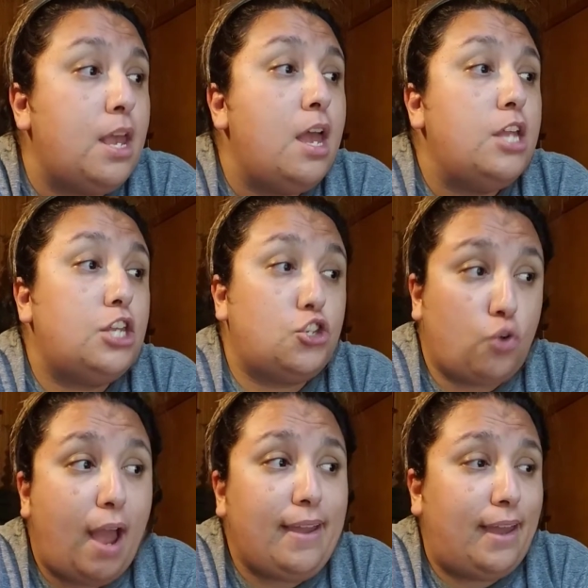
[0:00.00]
to
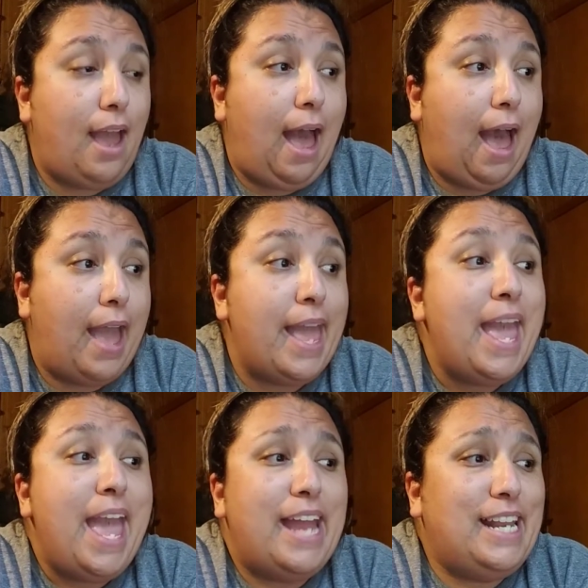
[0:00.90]
try and get high,
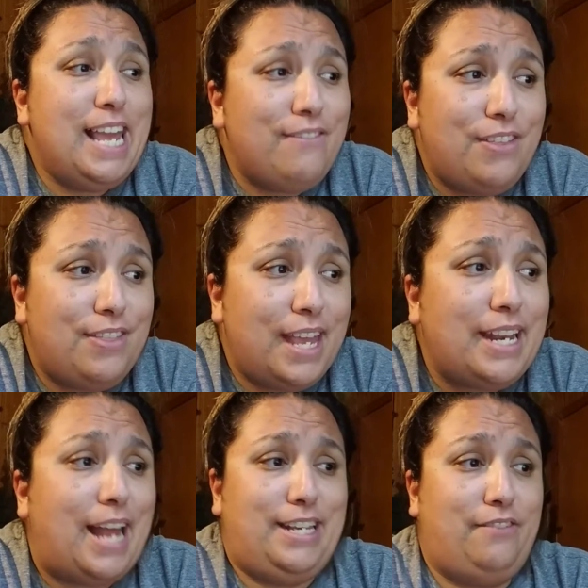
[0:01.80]
and even then
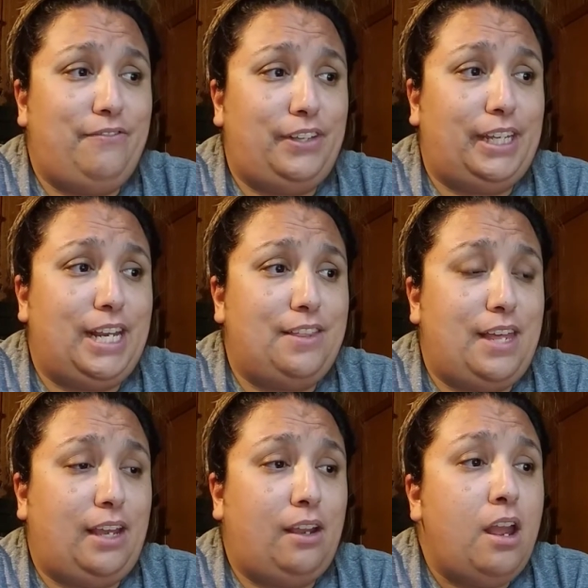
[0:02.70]
I didn't feel
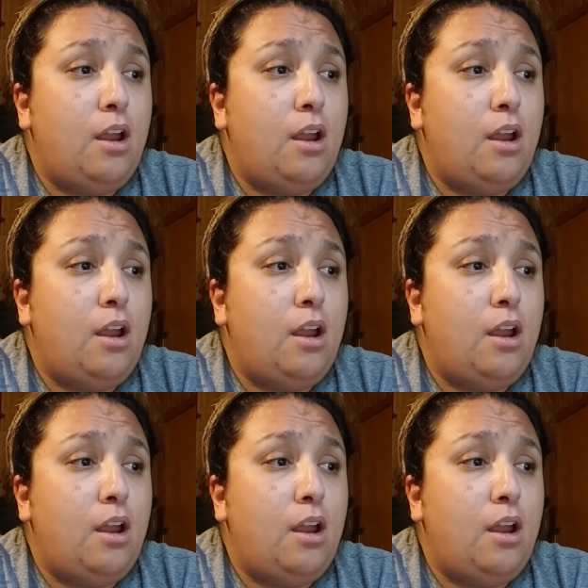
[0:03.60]
anything.